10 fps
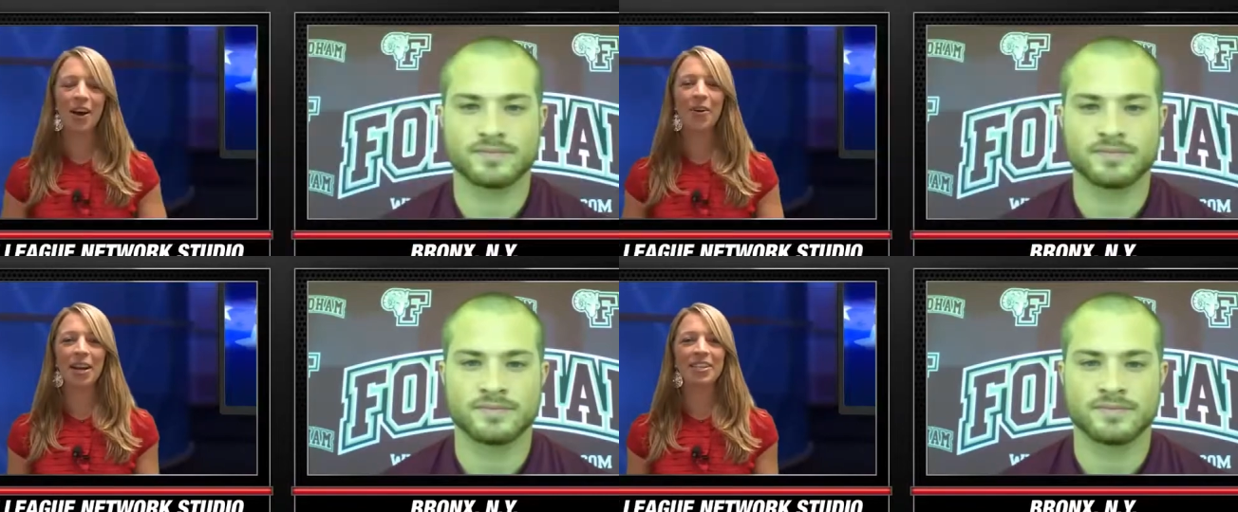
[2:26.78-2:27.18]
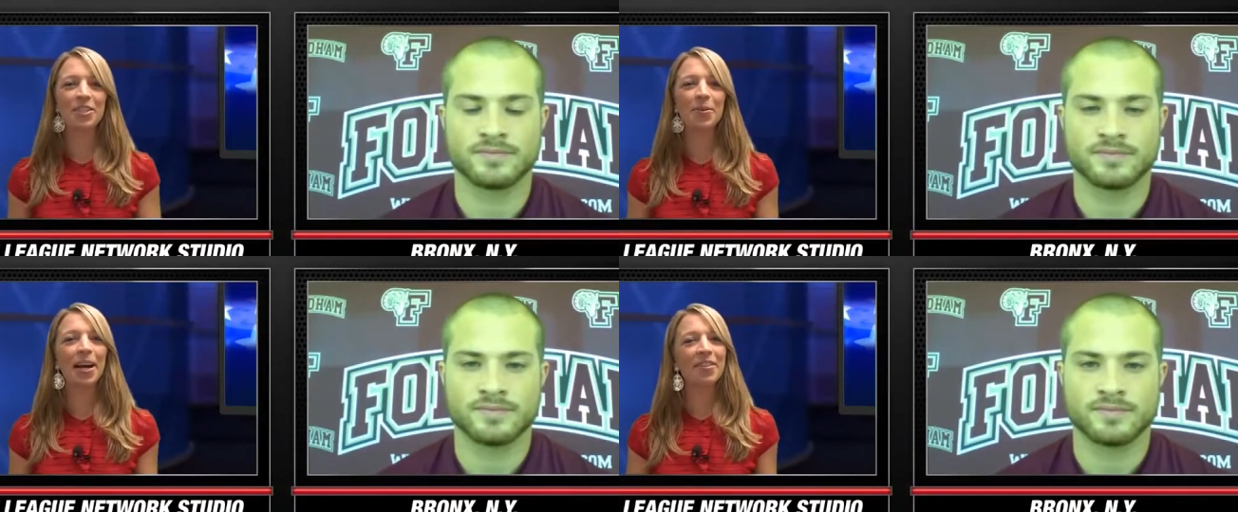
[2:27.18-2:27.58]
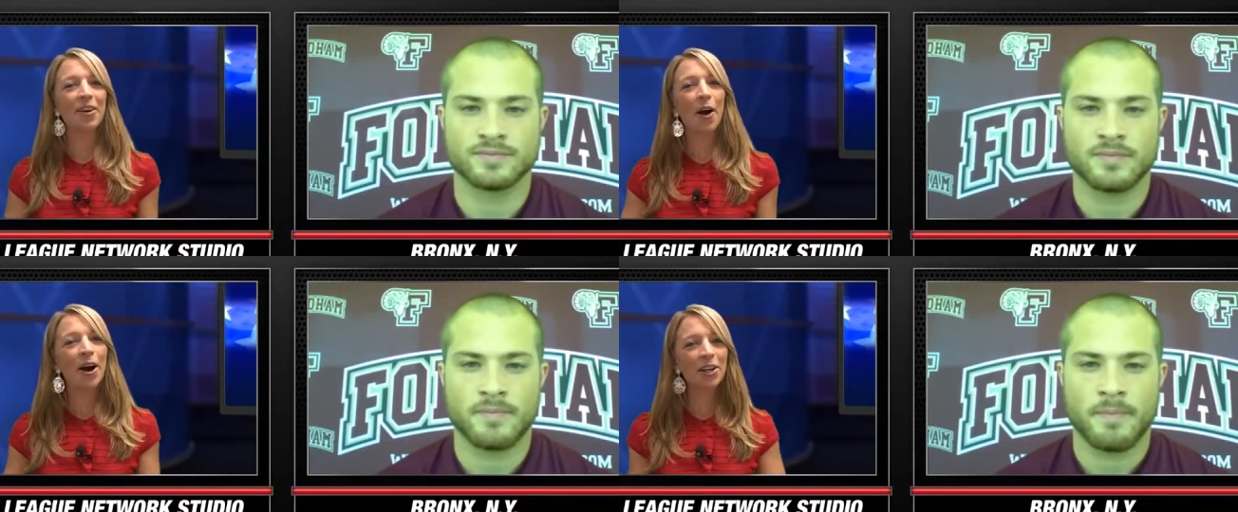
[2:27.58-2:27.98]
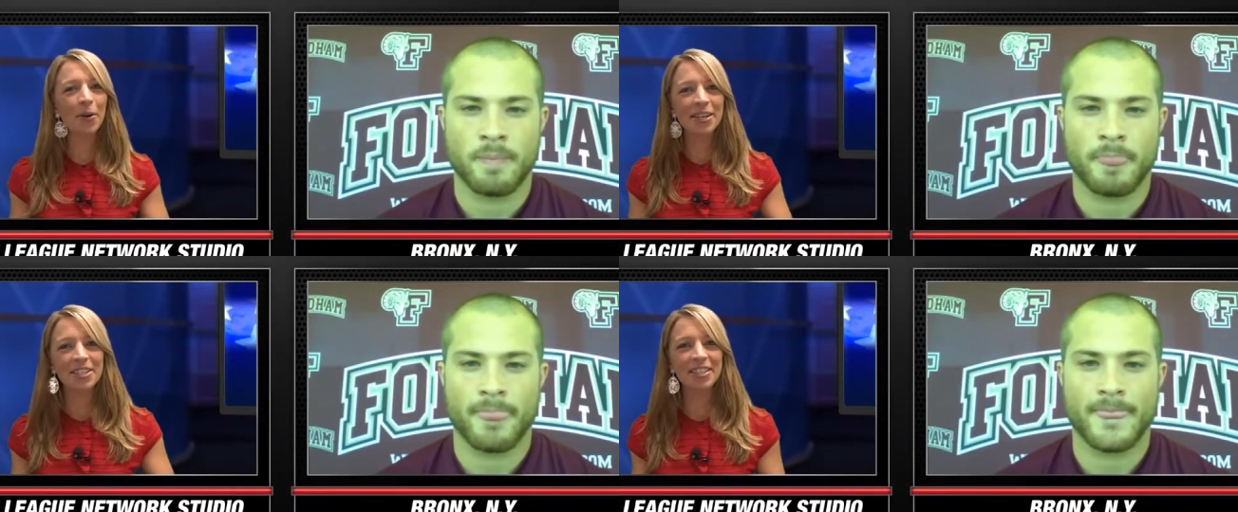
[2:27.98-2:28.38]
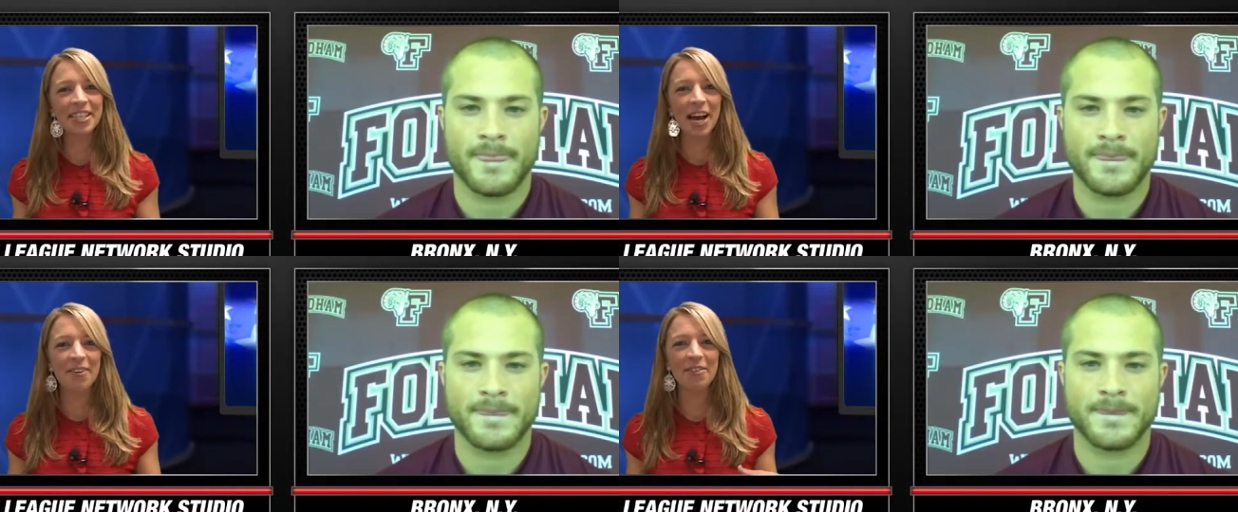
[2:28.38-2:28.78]
Speaker 1: Okay, so we got the hard
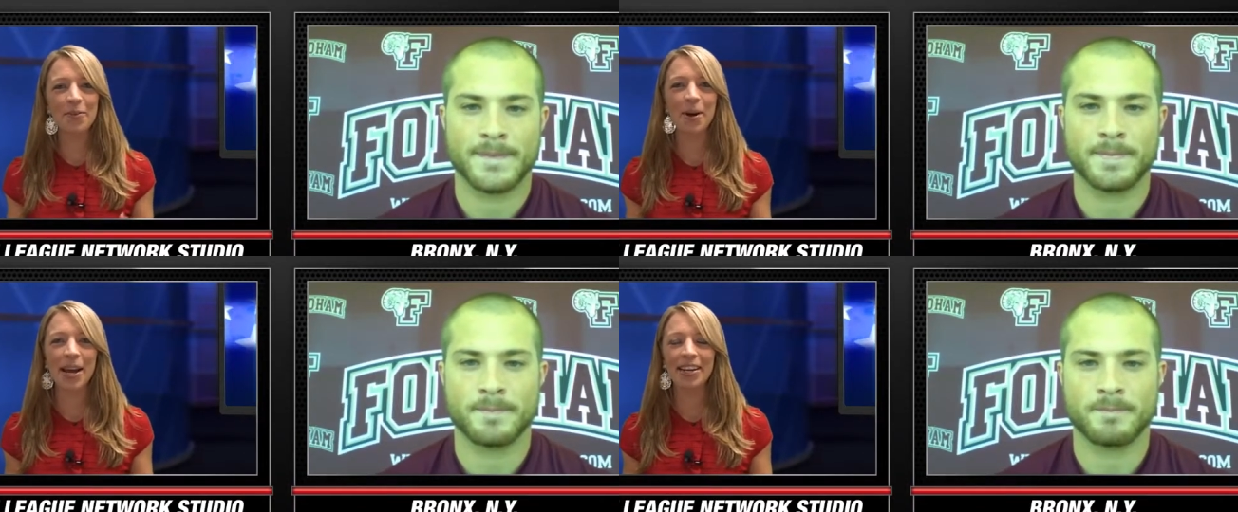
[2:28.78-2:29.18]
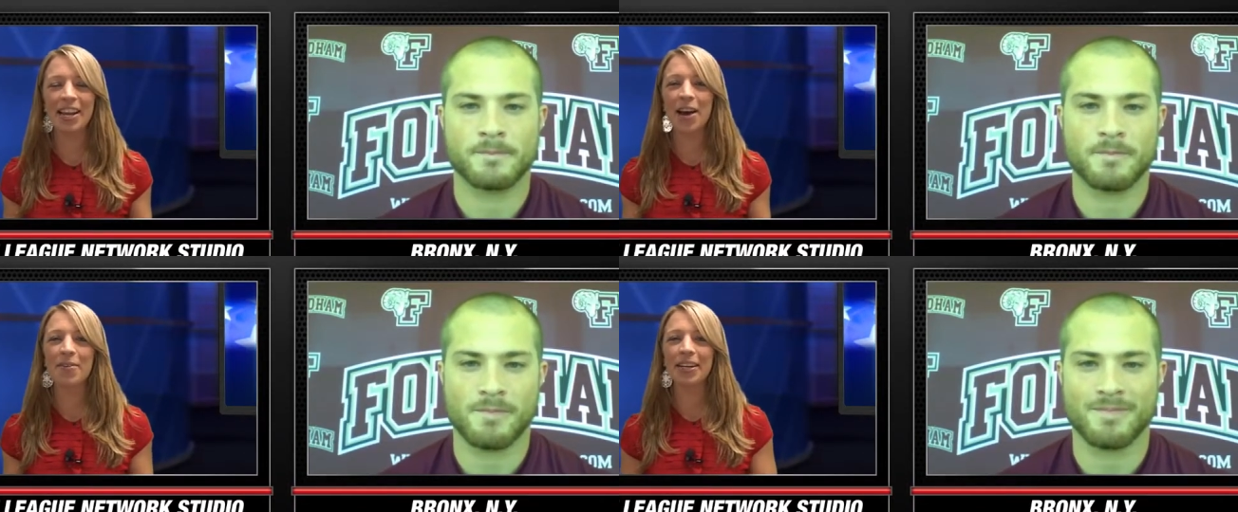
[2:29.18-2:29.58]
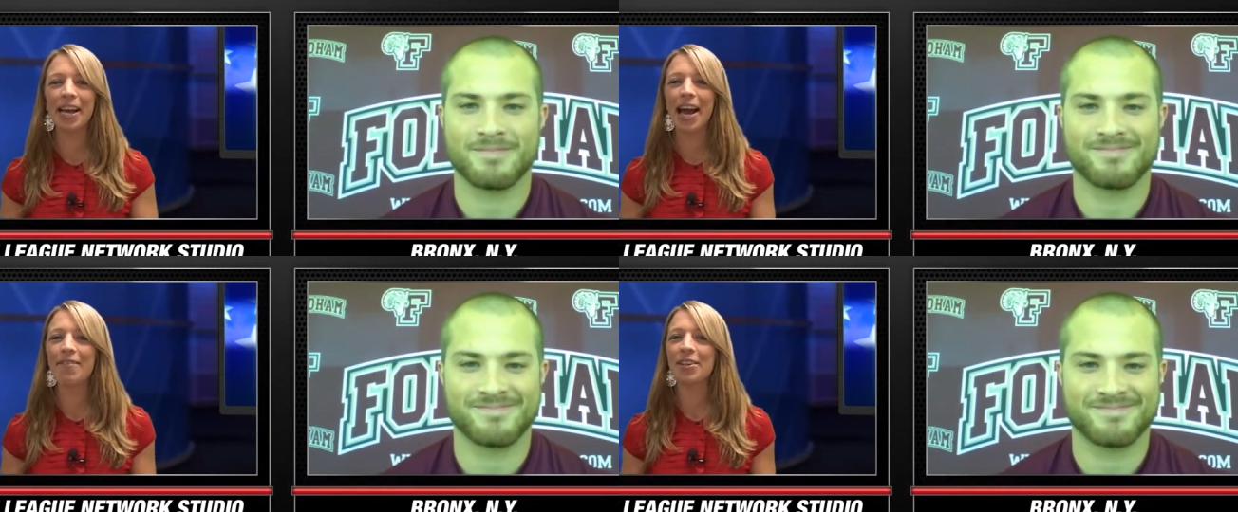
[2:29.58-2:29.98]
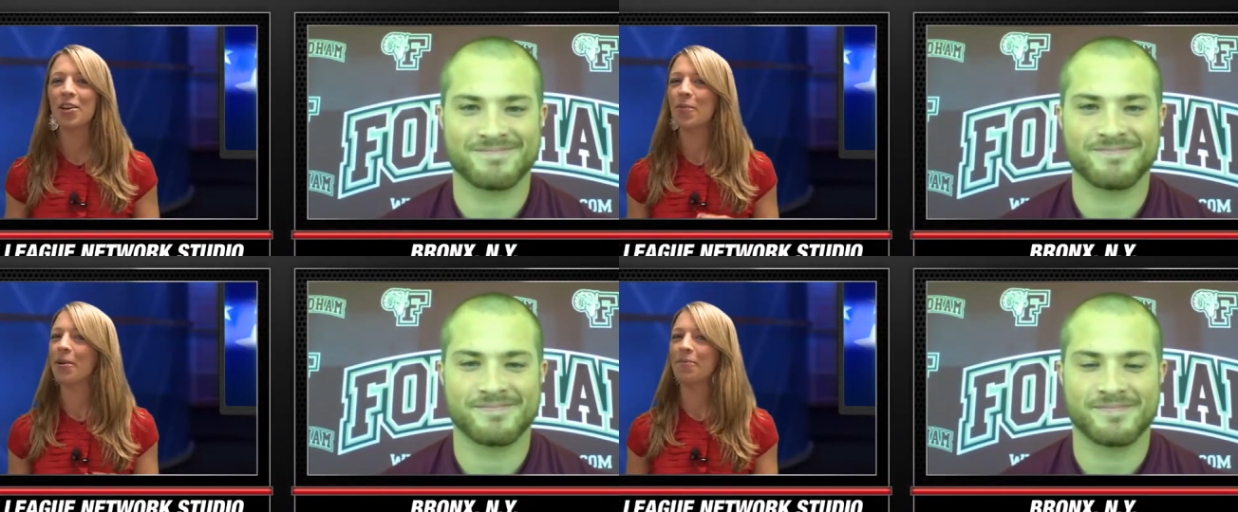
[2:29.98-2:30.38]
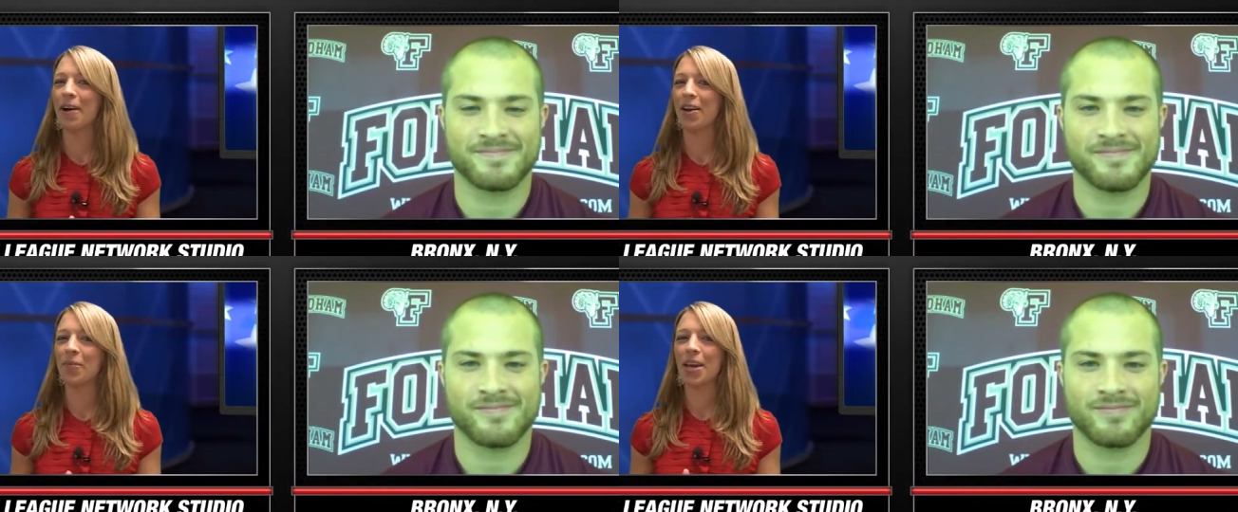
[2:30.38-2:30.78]
questions out of the way. Now we're going to have a little bit of
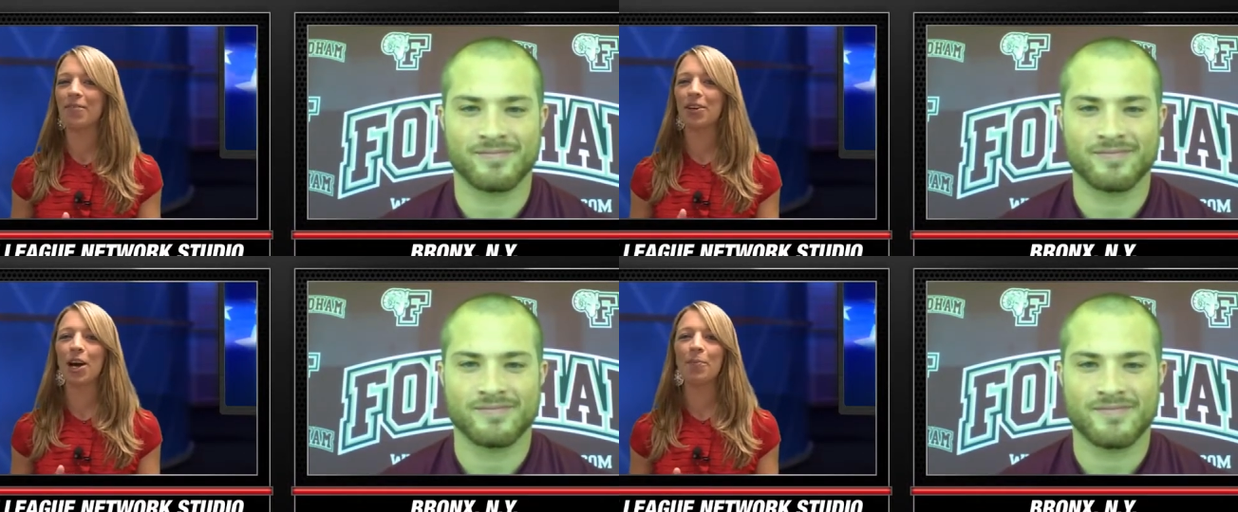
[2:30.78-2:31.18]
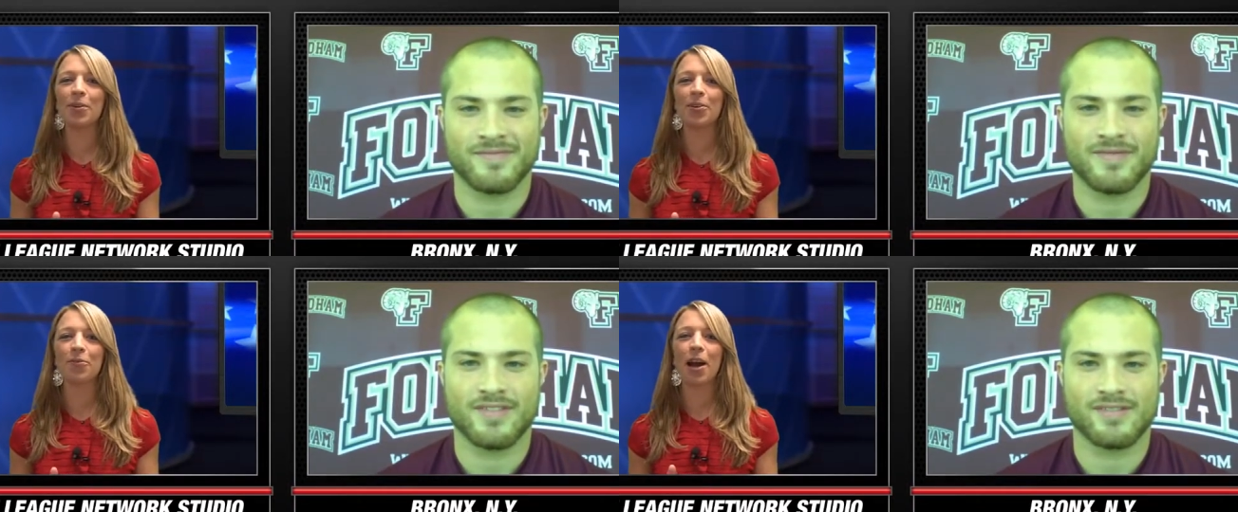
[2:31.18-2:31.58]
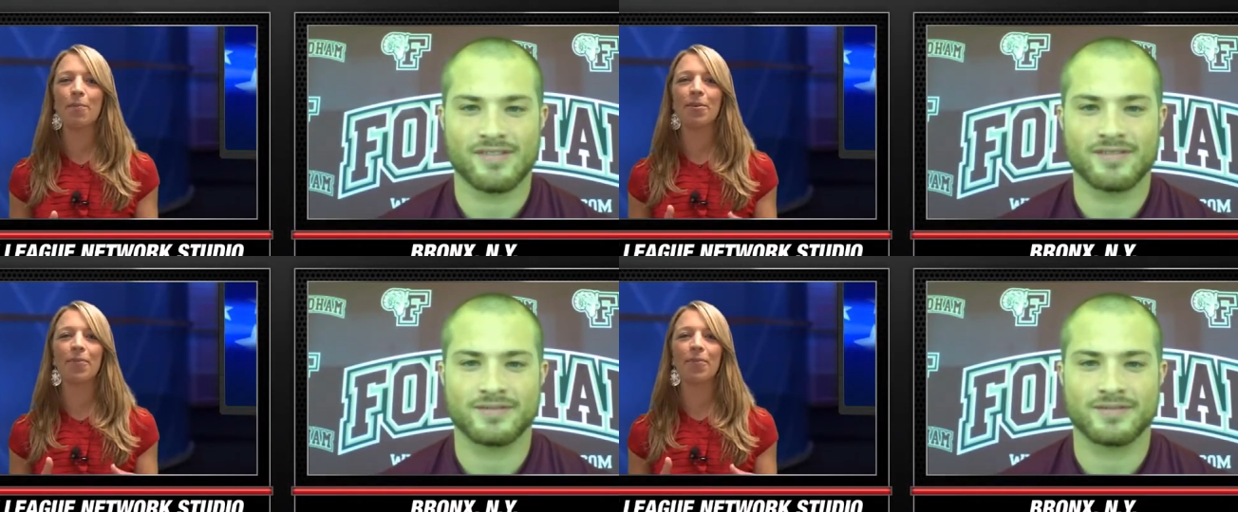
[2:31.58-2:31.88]
fun. We have a couple of rapid